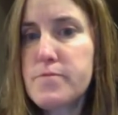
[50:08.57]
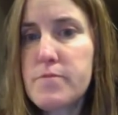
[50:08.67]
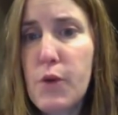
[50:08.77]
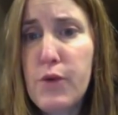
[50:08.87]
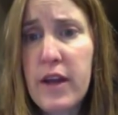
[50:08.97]

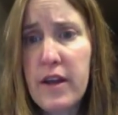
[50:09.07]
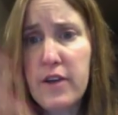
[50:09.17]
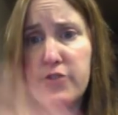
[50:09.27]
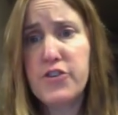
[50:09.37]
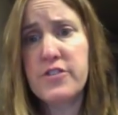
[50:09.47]

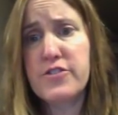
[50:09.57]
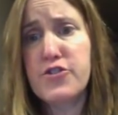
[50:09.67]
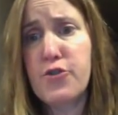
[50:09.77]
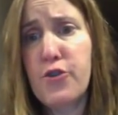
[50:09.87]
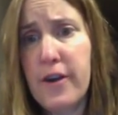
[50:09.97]
Okay, John
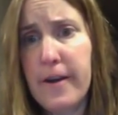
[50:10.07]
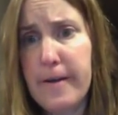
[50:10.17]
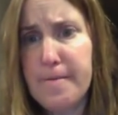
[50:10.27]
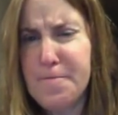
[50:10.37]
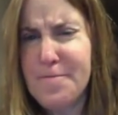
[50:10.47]
Choi.
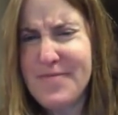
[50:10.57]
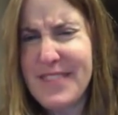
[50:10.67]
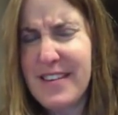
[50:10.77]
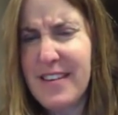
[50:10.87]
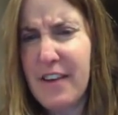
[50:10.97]

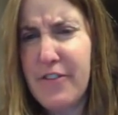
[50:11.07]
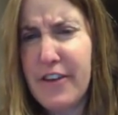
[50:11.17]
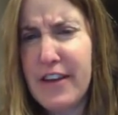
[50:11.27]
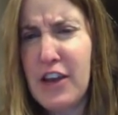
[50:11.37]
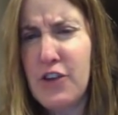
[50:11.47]
I feel
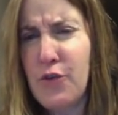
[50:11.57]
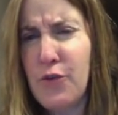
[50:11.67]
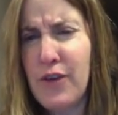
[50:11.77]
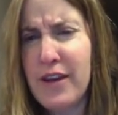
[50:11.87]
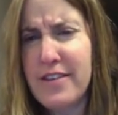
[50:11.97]
like I know who
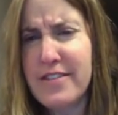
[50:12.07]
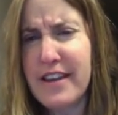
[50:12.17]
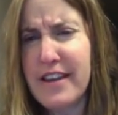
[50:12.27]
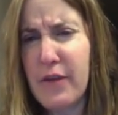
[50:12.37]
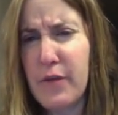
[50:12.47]
that is, and I
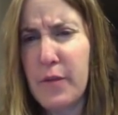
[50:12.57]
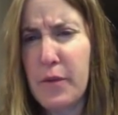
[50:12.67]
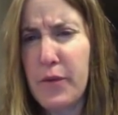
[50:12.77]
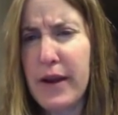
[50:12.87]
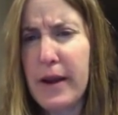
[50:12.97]
can't remember
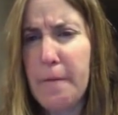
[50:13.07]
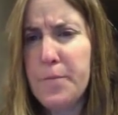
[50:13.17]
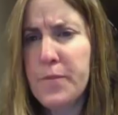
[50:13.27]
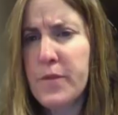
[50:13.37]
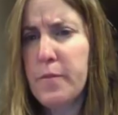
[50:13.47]
right now.
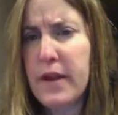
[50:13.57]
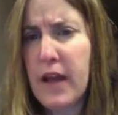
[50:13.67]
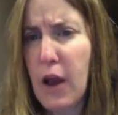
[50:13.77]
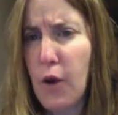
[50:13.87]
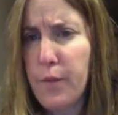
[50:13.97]
But
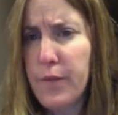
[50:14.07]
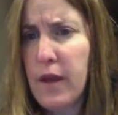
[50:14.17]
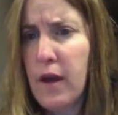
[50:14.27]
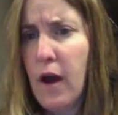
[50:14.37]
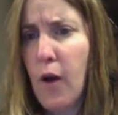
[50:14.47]
hello.
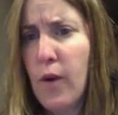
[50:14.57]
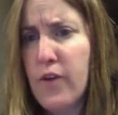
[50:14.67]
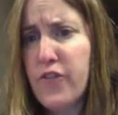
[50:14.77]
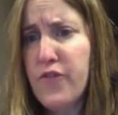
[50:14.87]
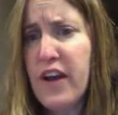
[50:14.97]
What are
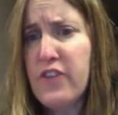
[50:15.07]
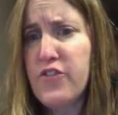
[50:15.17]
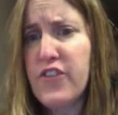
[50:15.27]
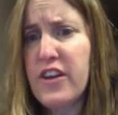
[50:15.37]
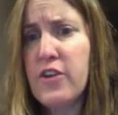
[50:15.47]
some factors
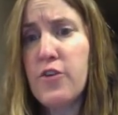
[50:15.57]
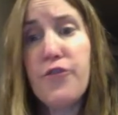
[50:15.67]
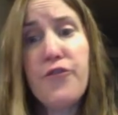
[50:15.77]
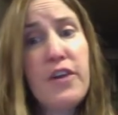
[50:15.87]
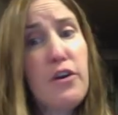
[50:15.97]
that
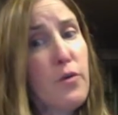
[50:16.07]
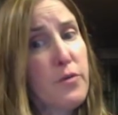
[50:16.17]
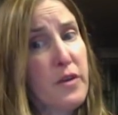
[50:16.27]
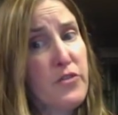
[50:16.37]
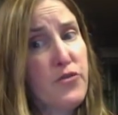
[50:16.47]
interfere with
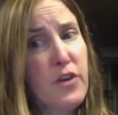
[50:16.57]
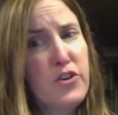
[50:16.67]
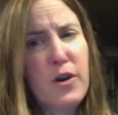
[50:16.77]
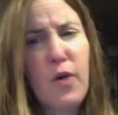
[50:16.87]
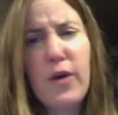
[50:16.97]

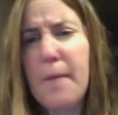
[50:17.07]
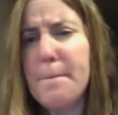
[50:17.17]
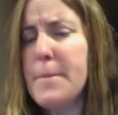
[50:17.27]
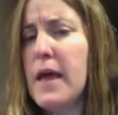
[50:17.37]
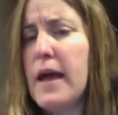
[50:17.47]
menstruation? Okay,
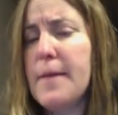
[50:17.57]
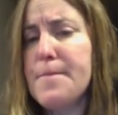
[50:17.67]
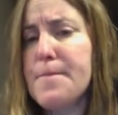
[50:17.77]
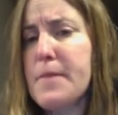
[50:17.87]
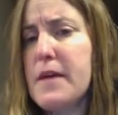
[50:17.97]

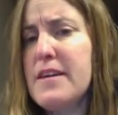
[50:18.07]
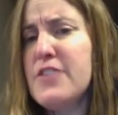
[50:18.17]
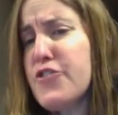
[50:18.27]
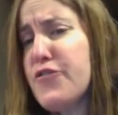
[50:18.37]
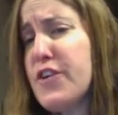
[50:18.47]

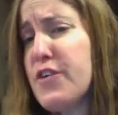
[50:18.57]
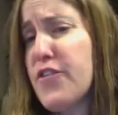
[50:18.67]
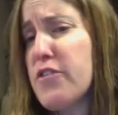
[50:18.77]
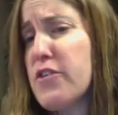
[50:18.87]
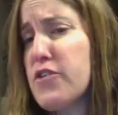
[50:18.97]
interfere is
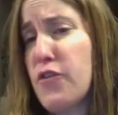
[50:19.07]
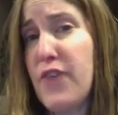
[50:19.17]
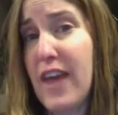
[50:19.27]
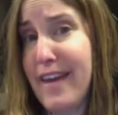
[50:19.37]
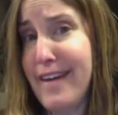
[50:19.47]
a little
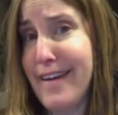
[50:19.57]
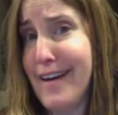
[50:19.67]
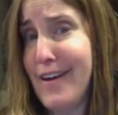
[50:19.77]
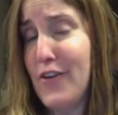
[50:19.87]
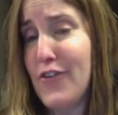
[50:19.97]
vague,
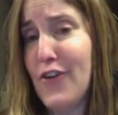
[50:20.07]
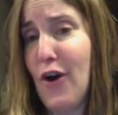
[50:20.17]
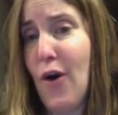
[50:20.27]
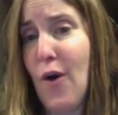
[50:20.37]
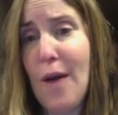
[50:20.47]

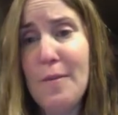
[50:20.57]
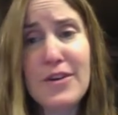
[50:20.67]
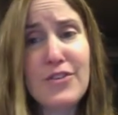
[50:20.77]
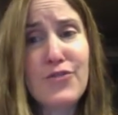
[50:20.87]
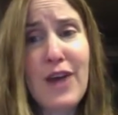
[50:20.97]
so I'm going
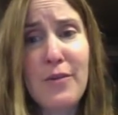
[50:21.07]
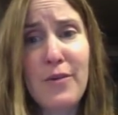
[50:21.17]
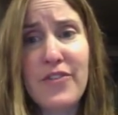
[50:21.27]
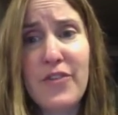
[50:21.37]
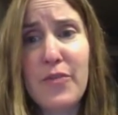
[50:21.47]
to try to
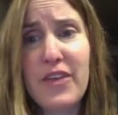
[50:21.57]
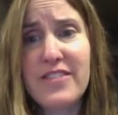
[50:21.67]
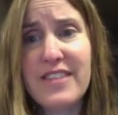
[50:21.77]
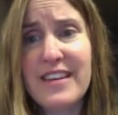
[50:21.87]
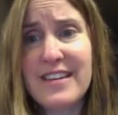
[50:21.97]
read some things
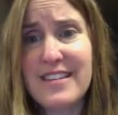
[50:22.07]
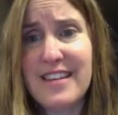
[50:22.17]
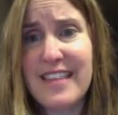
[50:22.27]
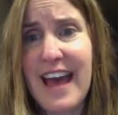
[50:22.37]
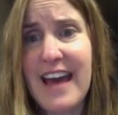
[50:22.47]
into
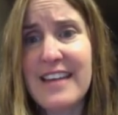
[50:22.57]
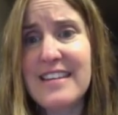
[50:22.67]
that.